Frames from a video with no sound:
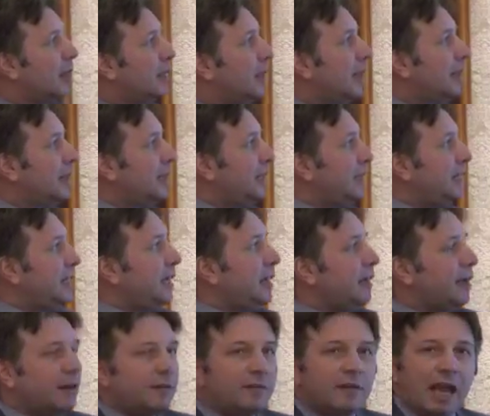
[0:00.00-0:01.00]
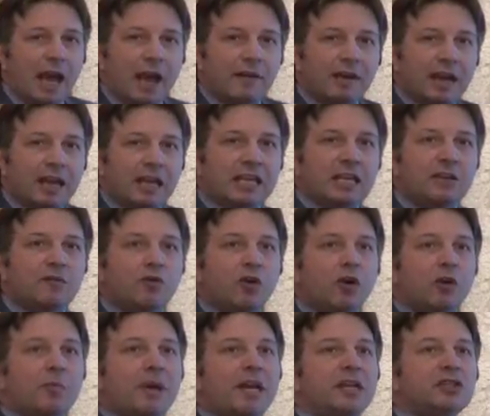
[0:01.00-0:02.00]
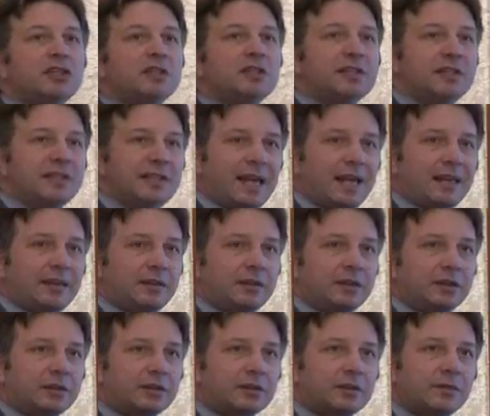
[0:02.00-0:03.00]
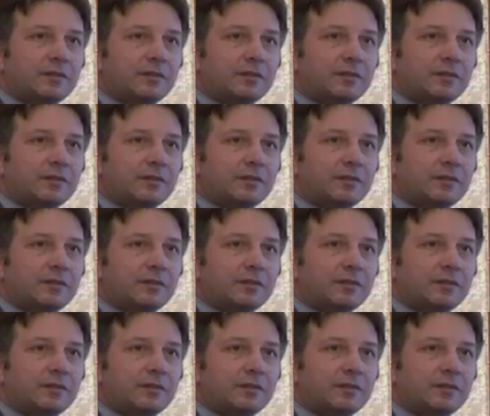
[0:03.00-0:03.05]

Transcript: Luckily, we have an information center.